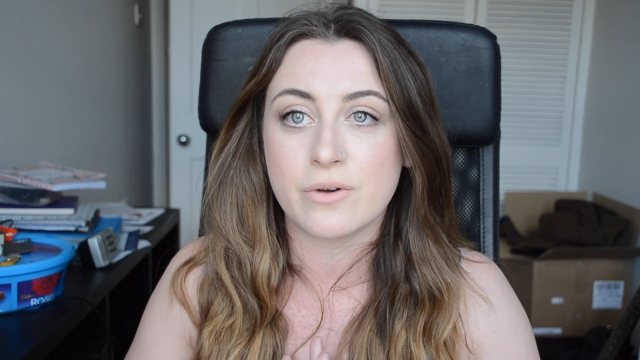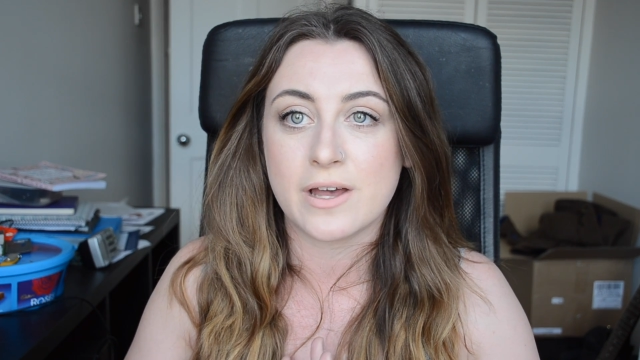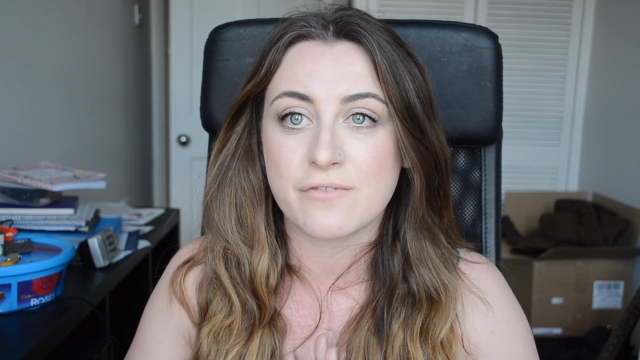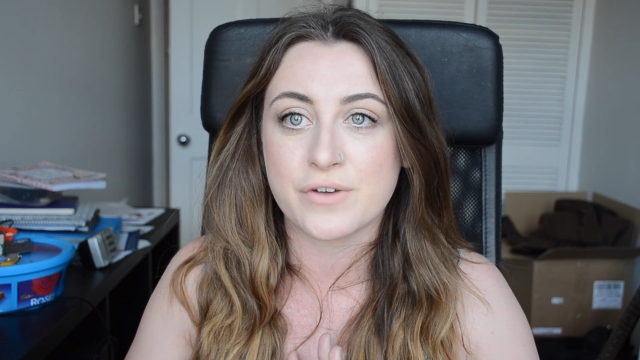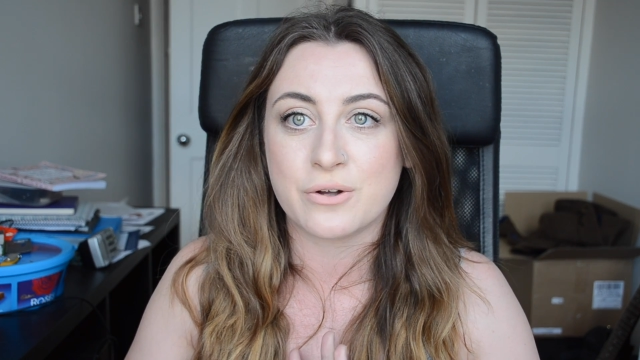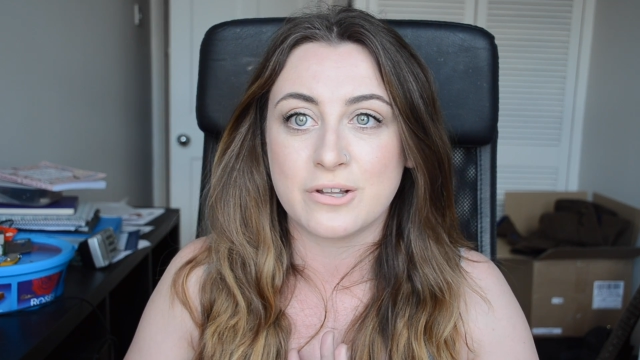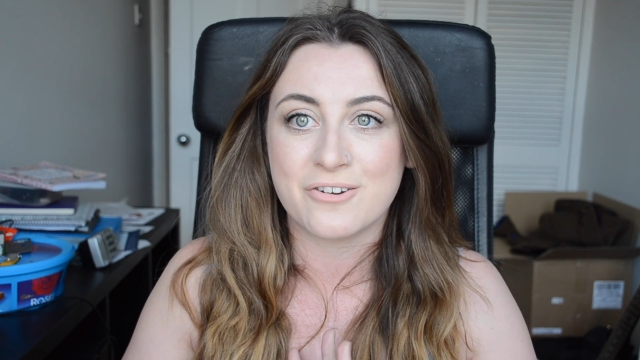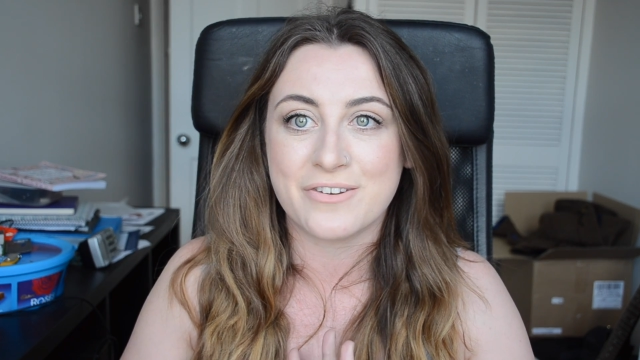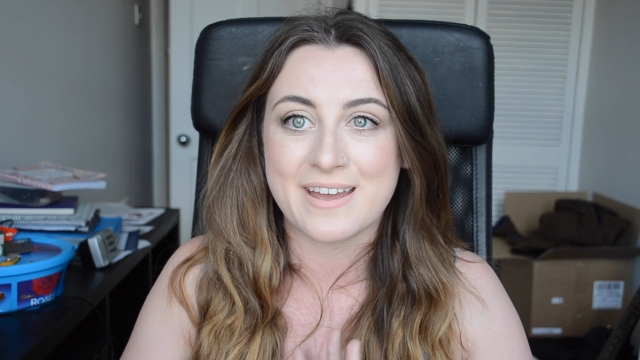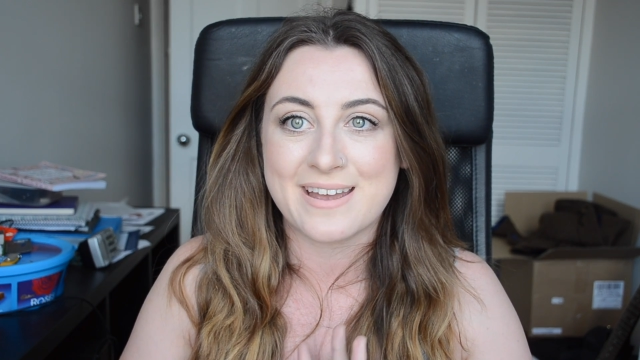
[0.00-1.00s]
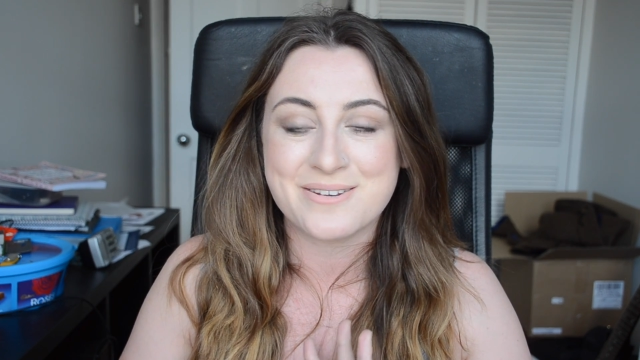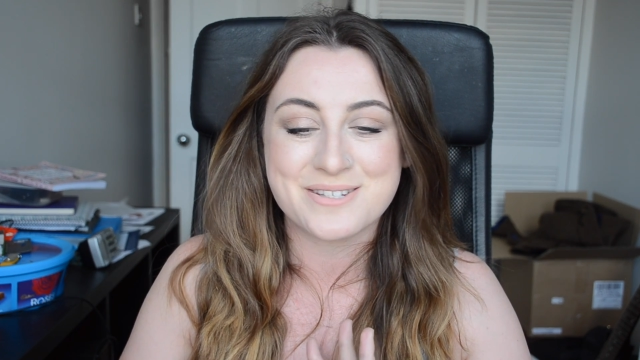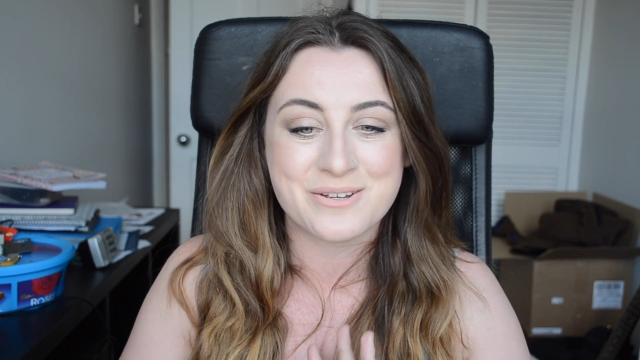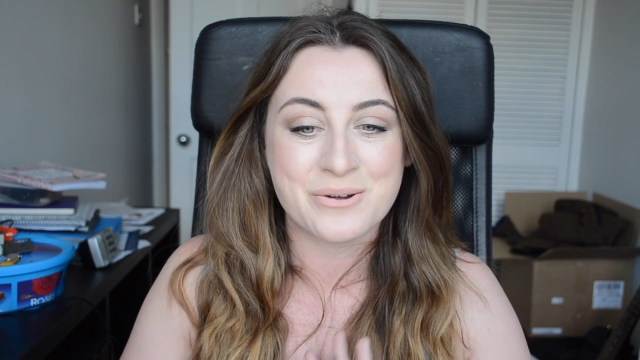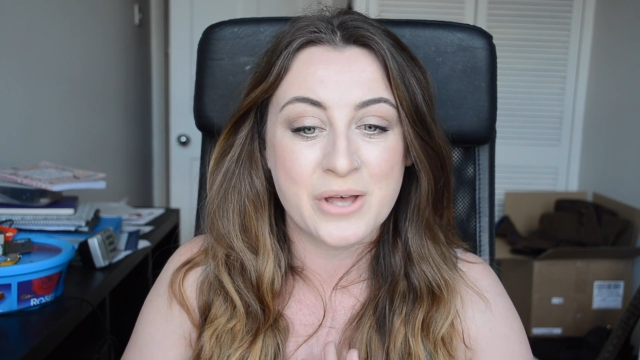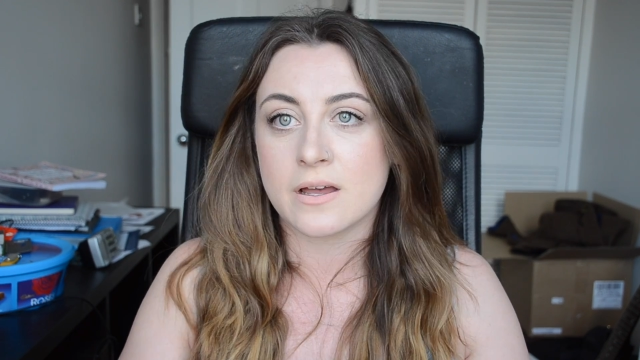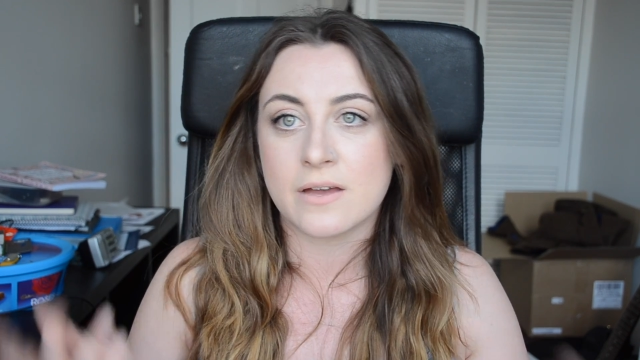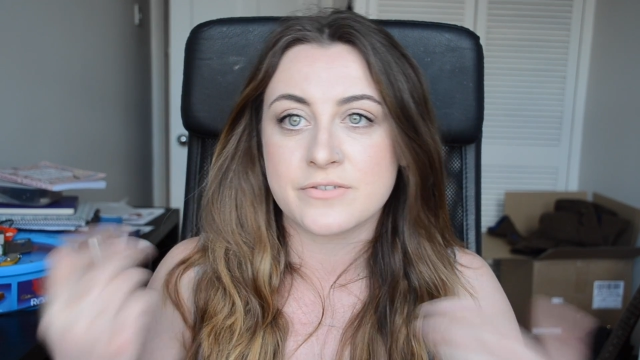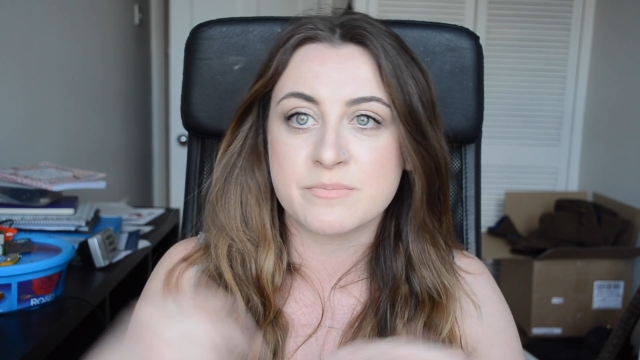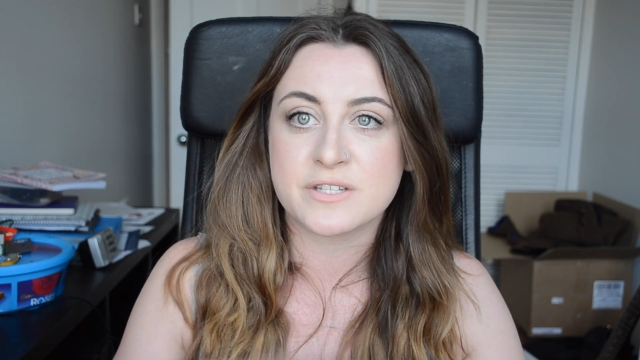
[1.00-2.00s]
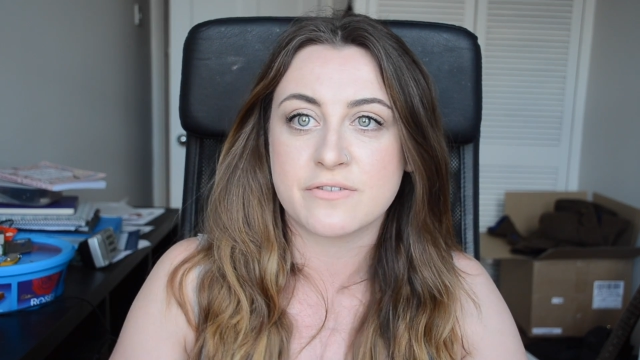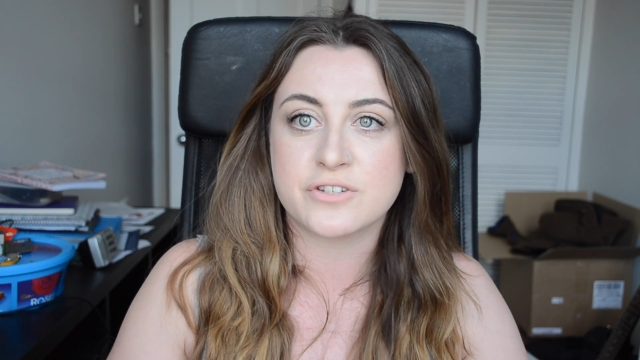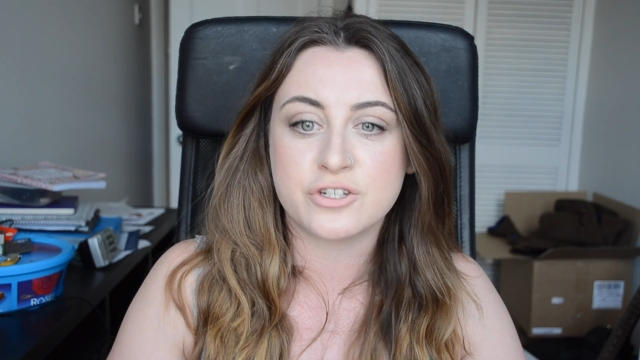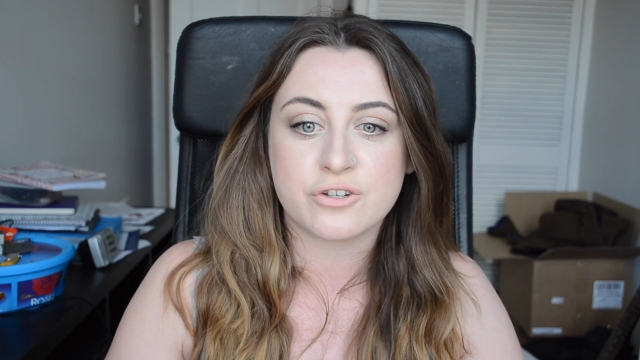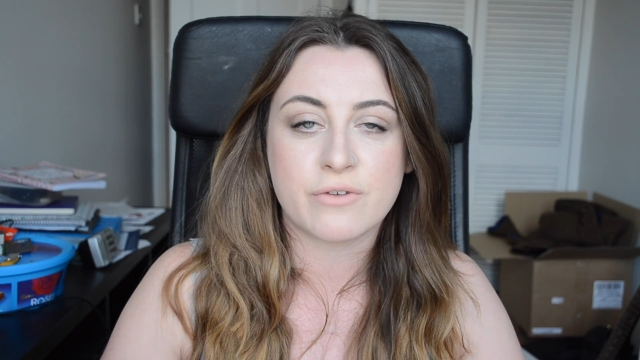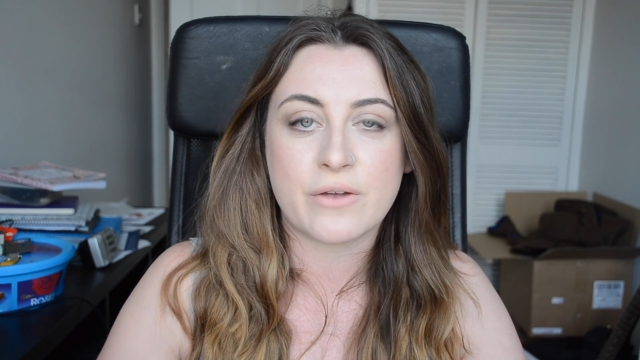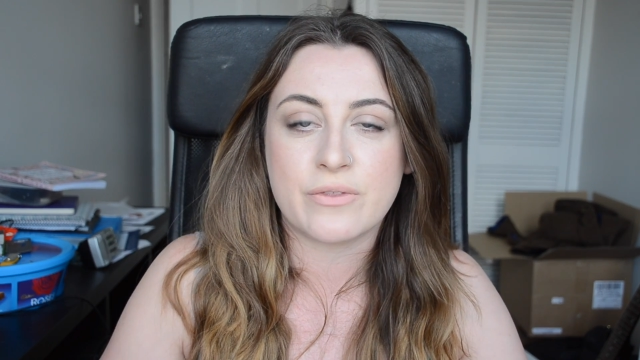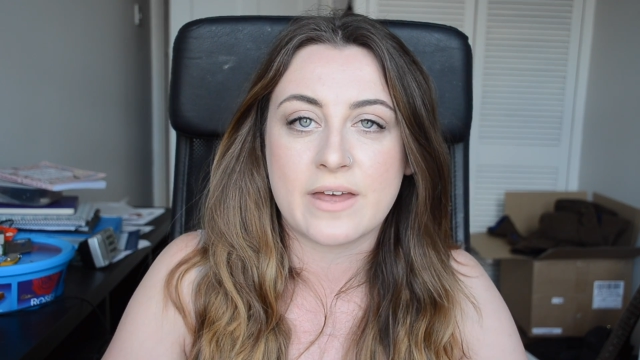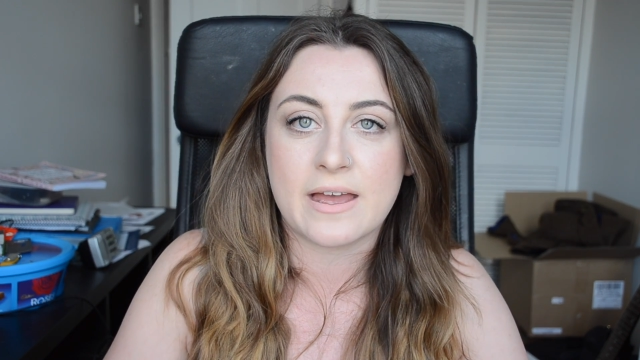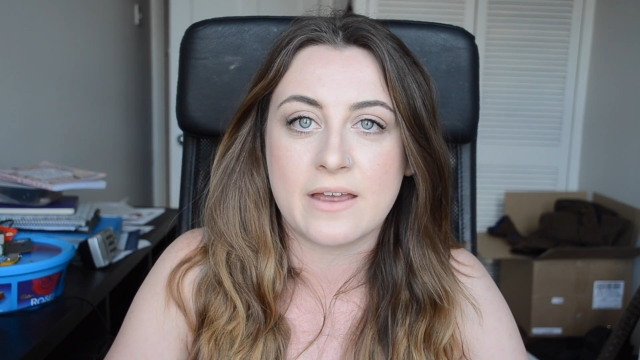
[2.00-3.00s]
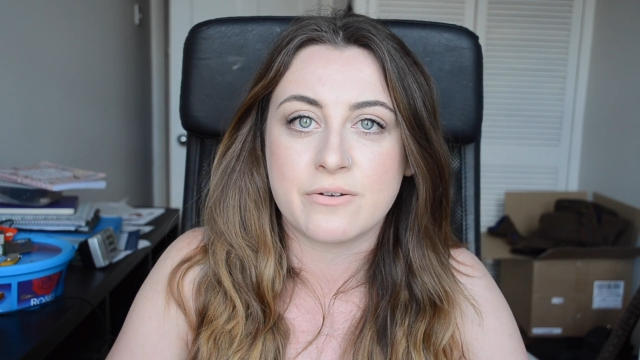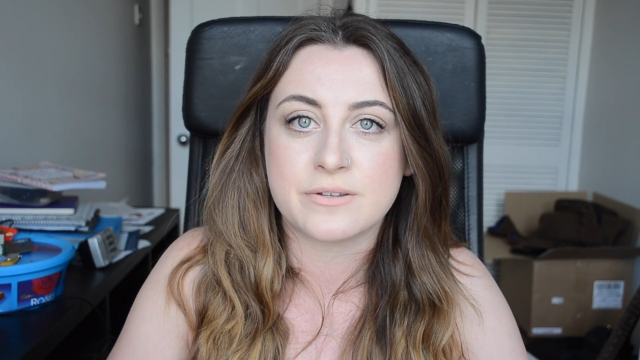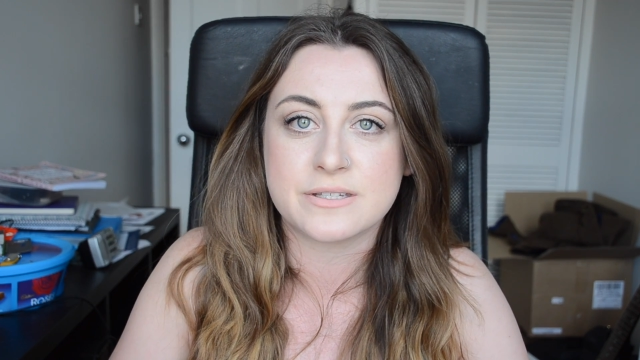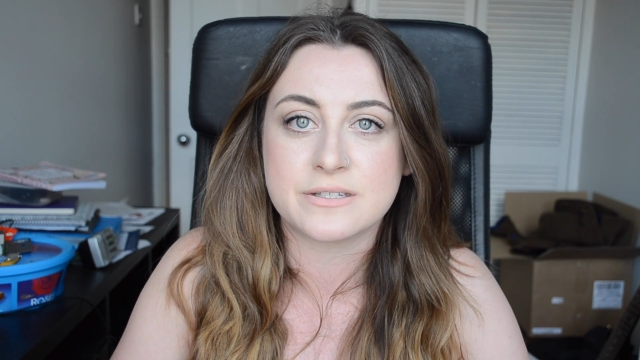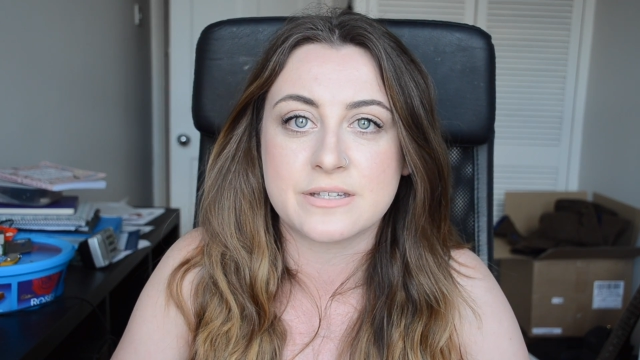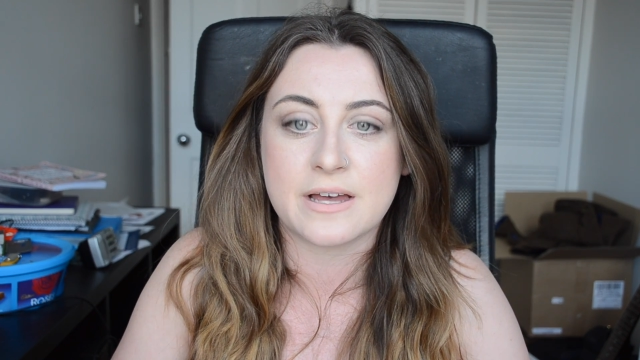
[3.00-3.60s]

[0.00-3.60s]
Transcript: I have it all on now, so I have some stuff to do around the house.